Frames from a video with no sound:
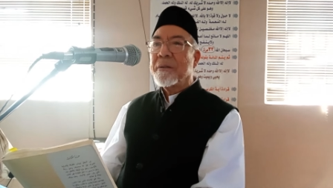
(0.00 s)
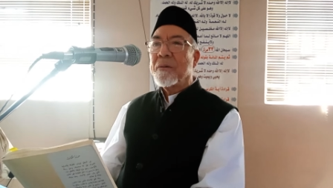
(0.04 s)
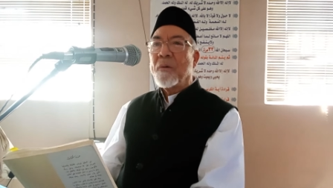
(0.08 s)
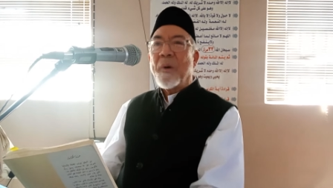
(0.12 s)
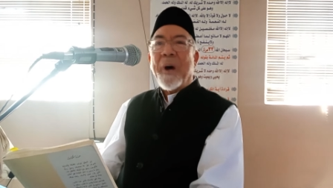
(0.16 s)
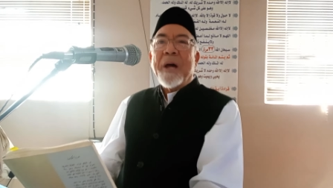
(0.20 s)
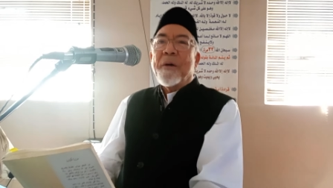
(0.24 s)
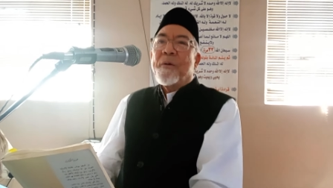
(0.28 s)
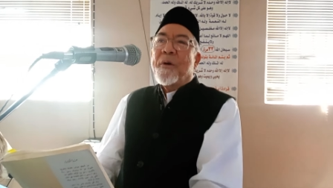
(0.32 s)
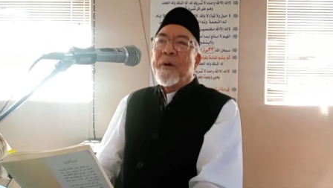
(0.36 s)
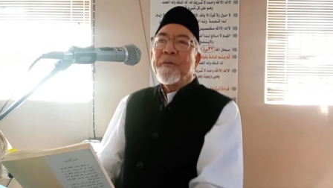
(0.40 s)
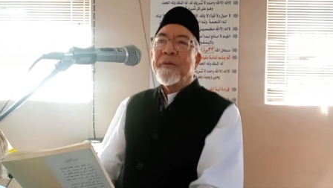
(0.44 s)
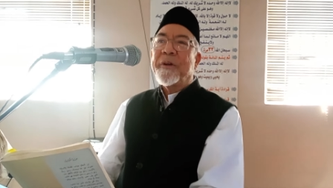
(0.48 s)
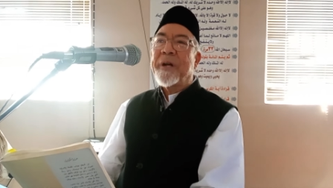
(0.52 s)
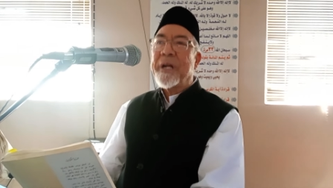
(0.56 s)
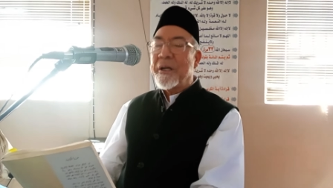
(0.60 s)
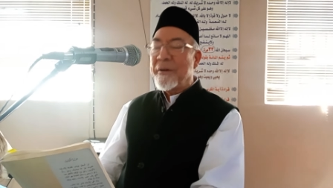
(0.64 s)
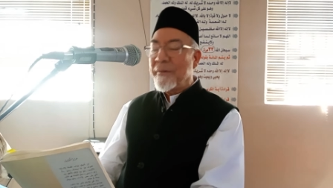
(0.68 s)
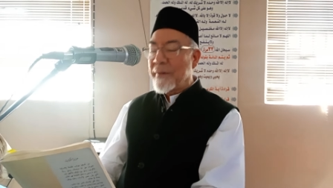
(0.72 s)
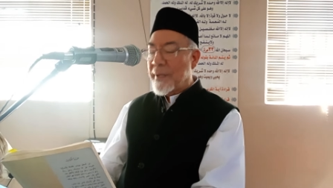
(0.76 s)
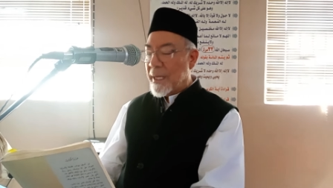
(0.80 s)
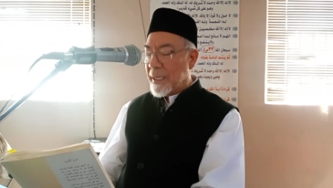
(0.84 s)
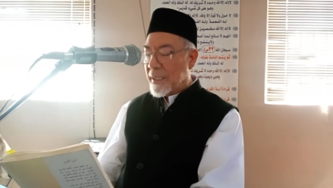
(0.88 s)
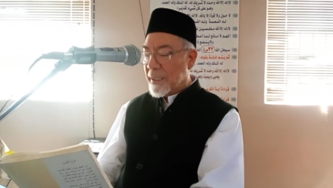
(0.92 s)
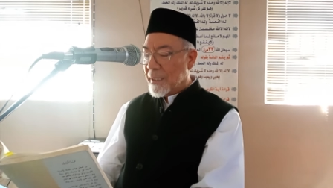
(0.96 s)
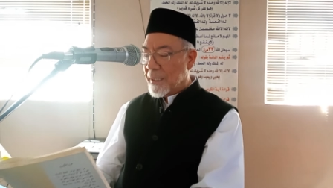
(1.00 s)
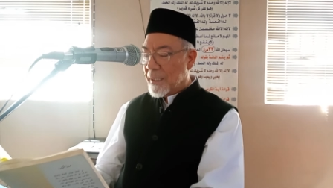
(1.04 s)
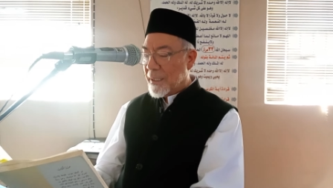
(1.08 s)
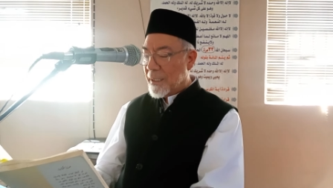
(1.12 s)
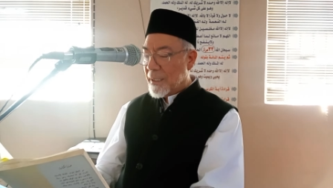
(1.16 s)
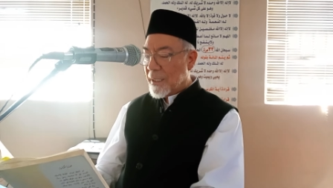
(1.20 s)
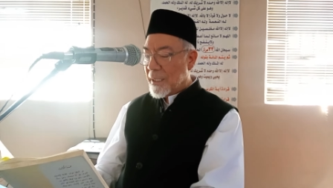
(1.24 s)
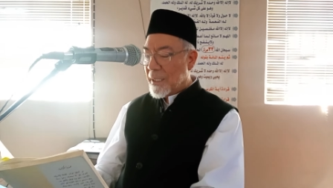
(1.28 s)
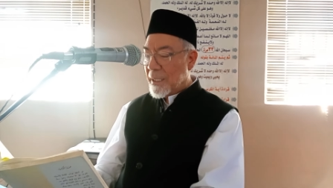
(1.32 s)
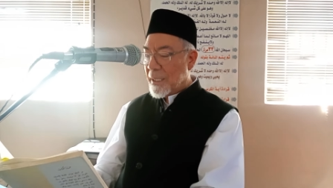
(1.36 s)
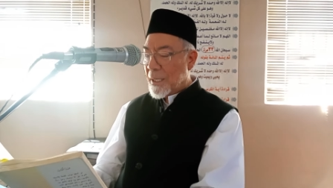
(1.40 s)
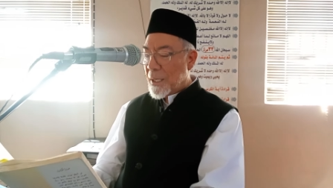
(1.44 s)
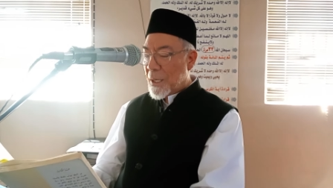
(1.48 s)
Why are we afraid of that?
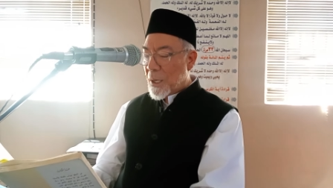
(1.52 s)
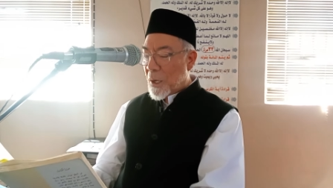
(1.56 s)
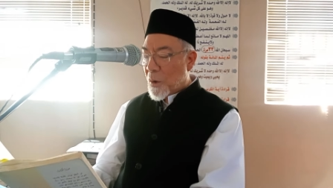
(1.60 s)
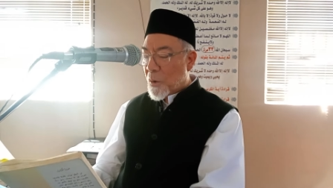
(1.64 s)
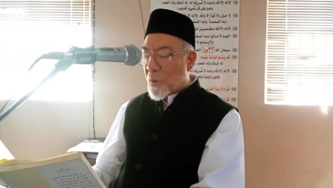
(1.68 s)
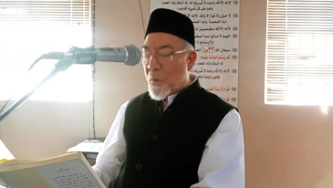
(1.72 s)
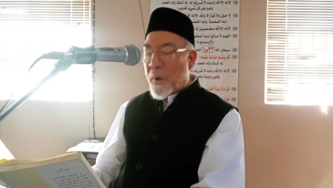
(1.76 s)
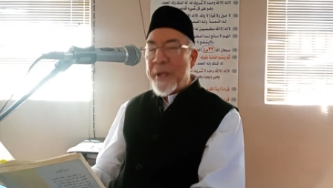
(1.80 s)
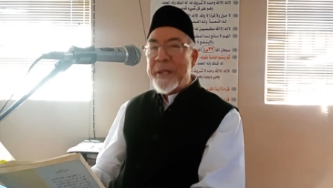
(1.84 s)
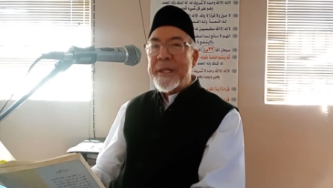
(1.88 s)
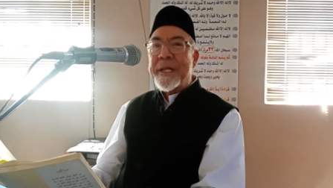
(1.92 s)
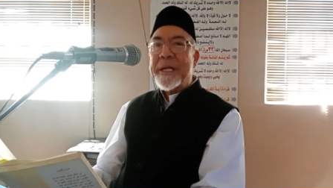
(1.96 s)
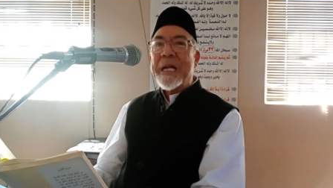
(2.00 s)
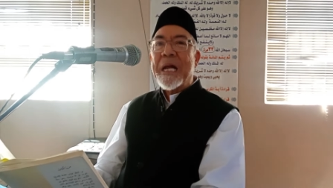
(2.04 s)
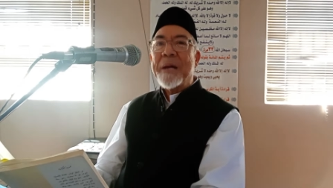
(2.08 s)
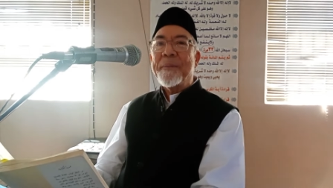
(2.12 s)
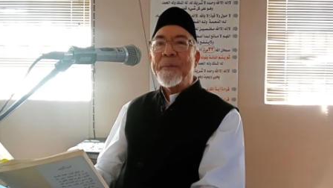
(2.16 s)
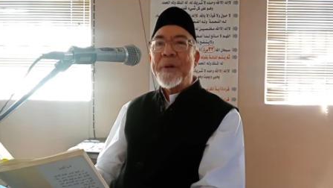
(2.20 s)
When the